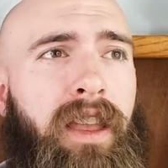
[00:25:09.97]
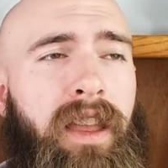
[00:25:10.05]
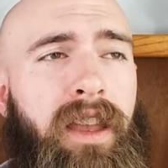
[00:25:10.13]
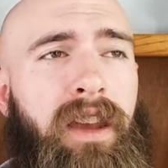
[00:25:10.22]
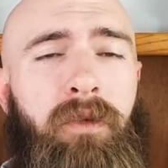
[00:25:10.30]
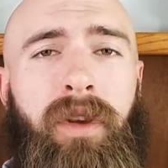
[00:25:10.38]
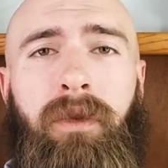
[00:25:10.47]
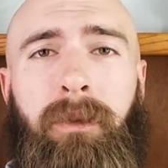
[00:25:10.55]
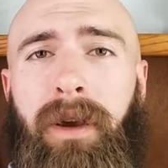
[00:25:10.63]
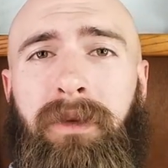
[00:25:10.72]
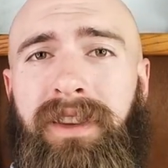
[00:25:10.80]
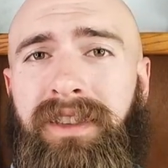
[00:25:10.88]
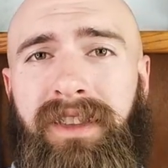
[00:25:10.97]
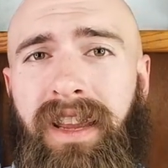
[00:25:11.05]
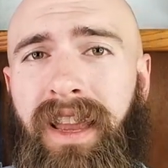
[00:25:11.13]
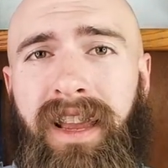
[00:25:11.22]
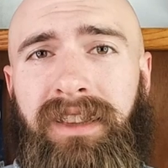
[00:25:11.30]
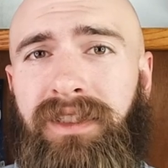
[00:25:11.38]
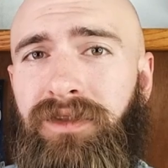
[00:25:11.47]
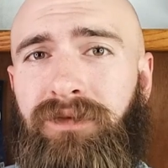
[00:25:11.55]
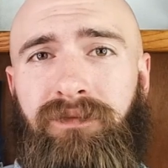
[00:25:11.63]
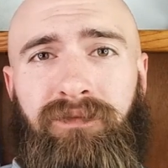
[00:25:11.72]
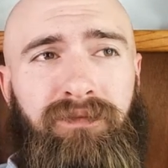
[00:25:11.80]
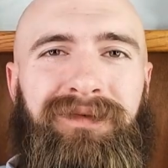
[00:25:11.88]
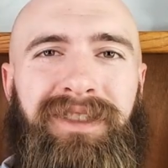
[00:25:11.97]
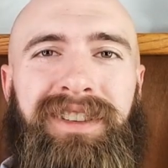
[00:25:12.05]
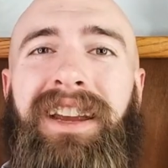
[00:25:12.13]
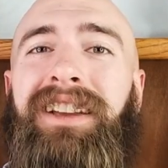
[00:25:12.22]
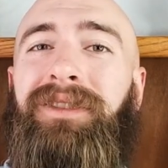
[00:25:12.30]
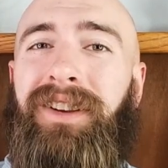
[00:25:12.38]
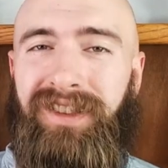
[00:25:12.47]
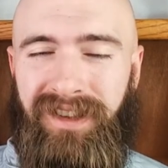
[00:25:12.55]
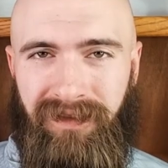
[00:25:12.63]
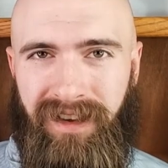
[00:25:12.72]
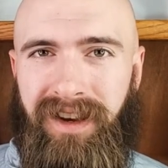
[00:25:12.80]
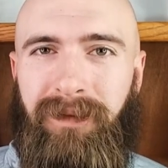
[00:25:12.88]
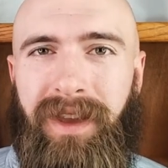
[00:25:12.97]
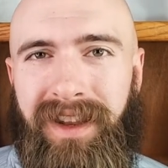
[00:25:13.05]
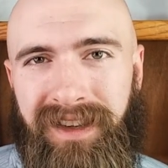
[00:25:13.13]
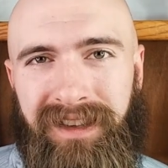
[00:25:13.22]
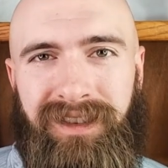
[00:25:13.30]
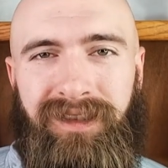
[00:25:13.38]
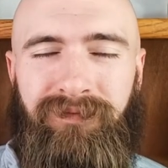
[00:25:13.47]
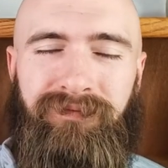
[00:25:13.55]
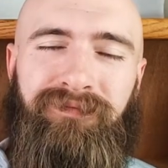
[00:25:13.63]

and we remember this day as the Declaration of Independence.